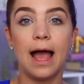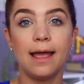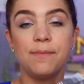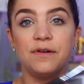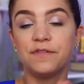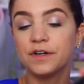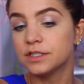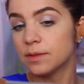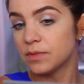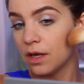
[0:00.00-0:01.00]
I prefer
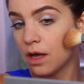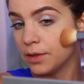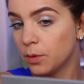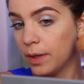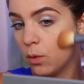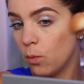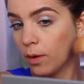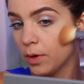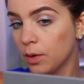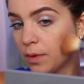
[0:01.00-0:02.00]
something a little bit
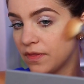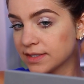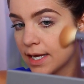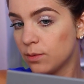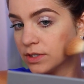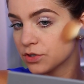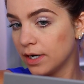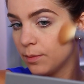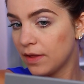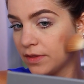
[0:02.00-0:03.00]
warmer, but that's kind of what's
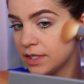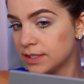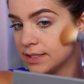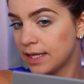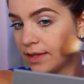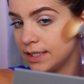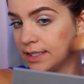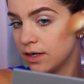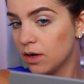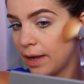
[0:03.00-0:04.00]
great about this is that they
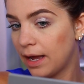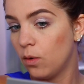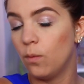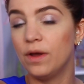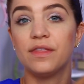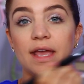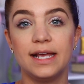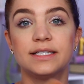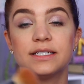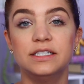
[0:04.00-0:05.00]
did come out with
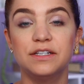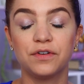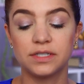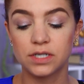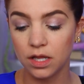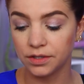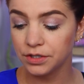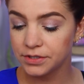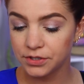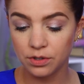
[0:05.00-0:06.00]
eight different
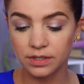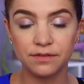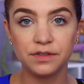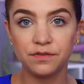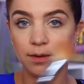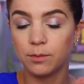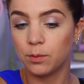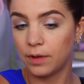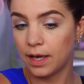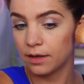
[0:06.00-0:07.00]
colors, so you can definitely find one
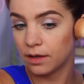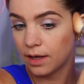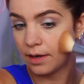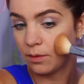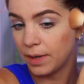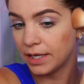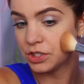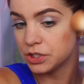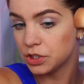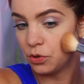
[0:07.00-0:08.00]
that kind of
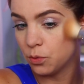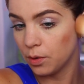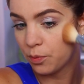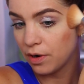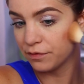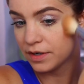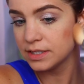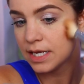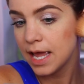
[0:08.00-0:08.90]
matches your preference.